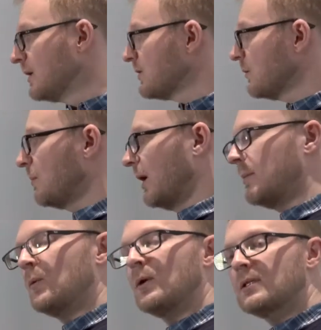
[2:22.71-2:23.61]
So we might
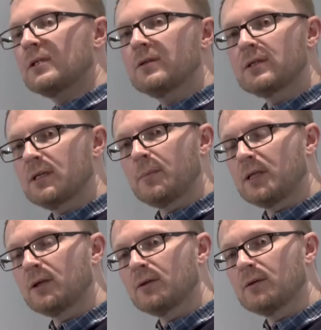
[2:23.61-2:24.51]
be wanting to use our
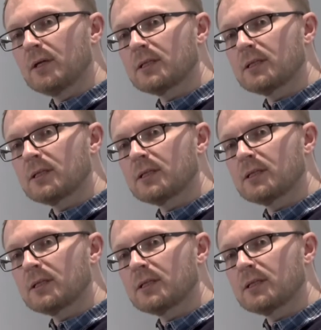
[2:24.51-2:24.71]
BenQ